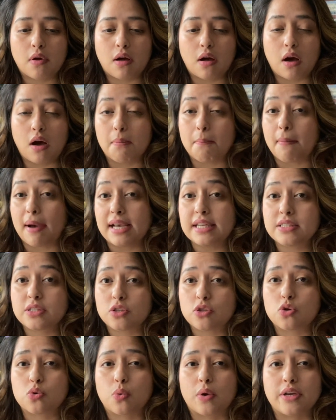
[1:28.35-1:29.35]
on my
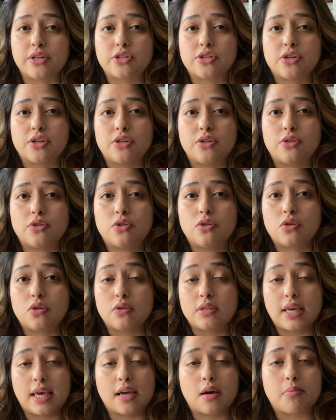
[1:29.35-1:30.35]
situation
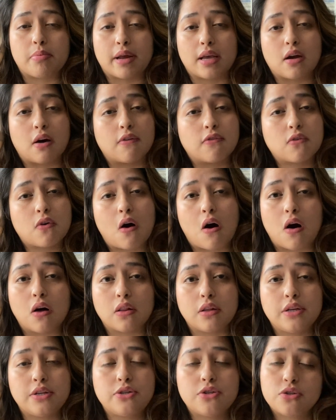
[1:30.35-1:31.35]
to take a break off
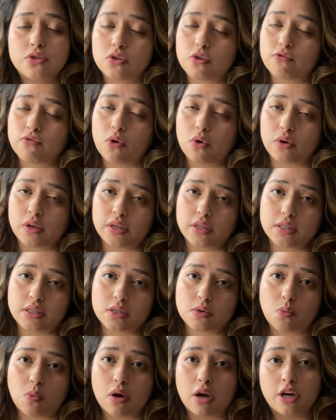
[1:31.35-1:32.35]
college to
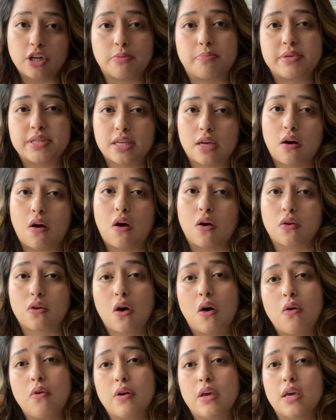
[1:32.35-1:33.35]
focus 100% on
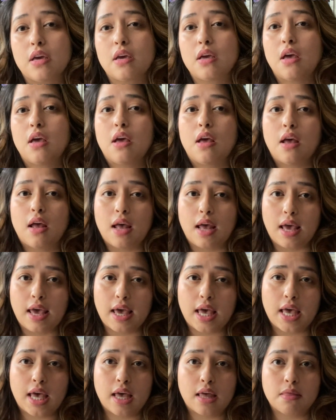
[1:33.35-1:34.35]
coding
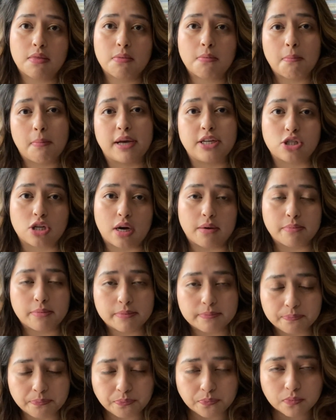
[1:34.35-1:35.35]
and my job.
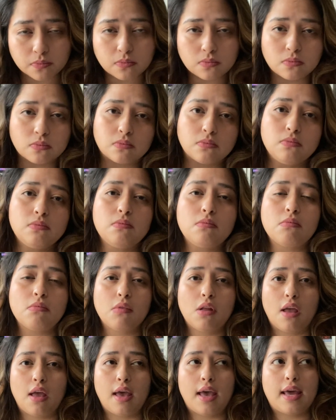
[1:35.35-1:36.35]

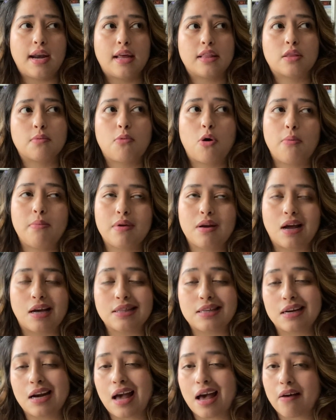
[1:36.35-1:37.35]
And at the moment, I
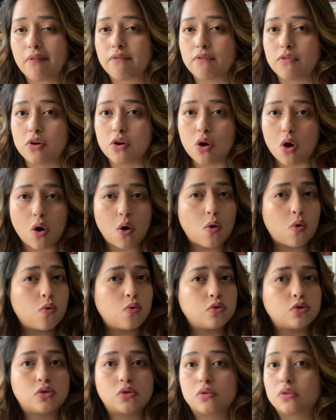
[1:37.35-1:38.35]
didn't have
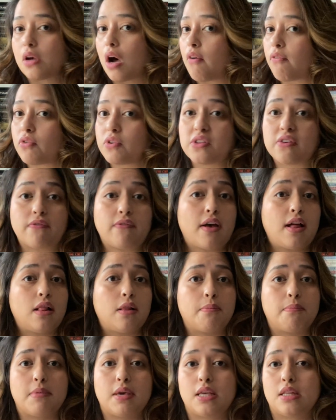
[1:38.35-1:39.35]
no software
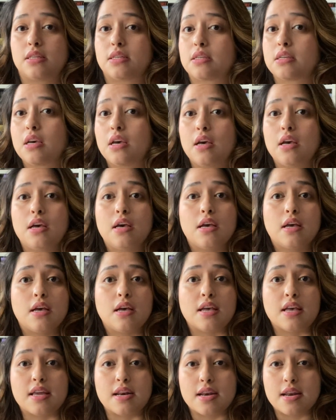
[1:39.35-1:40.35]
development
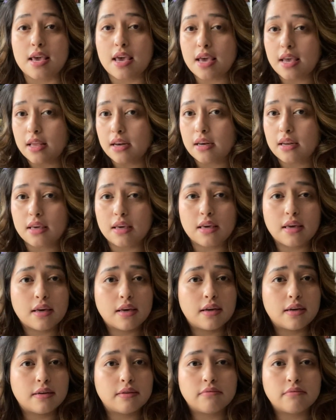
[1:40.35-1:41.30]
in any